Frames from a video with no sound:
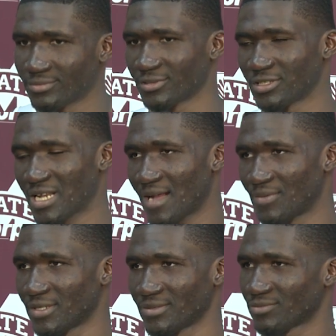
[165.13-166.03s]

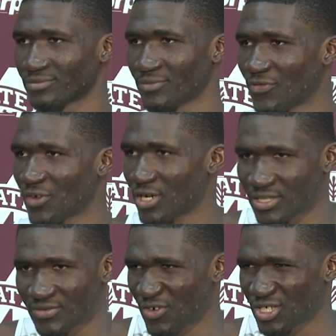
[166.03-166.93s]
sloppy
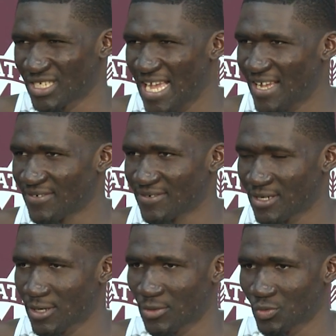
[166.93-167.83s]
first half.
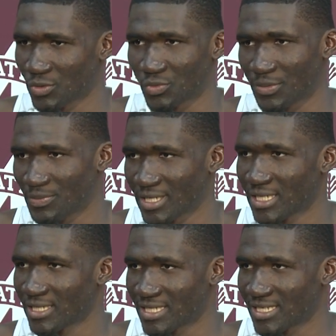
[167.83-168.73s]
We picked the
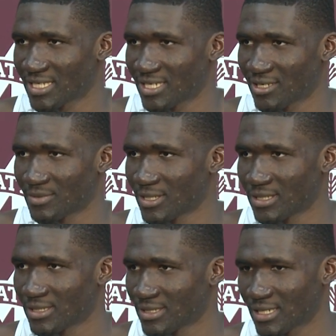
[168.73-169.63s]
intensity up
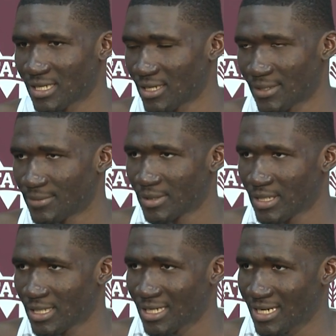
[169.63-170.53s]

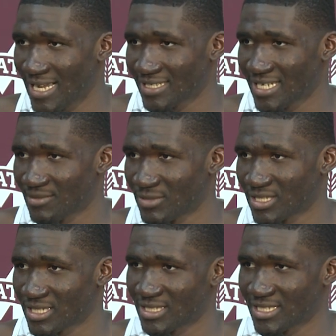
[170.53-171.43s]
the last 10
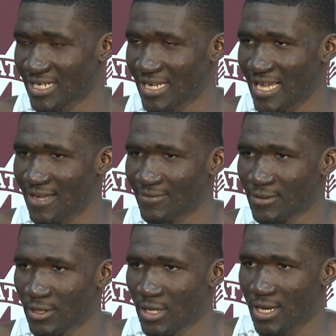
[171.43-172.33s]
minutes in the second
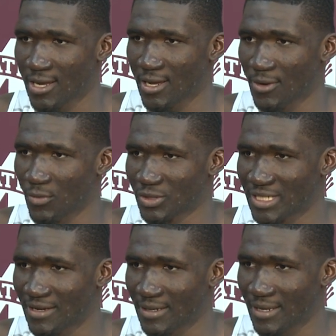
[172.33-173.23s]
half, which
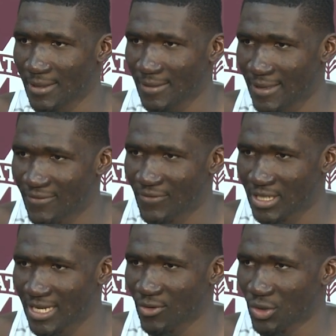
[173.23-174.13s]
I feel
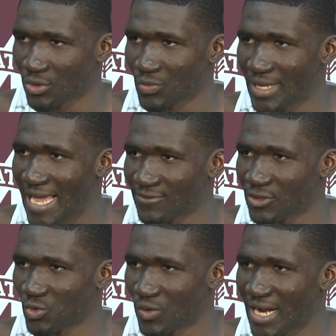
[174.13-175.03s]
like we have to
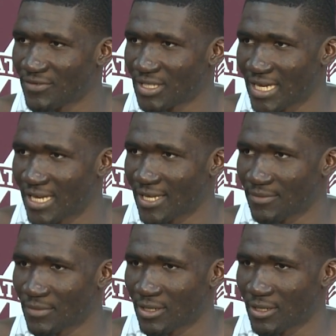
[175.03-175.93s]
do every game.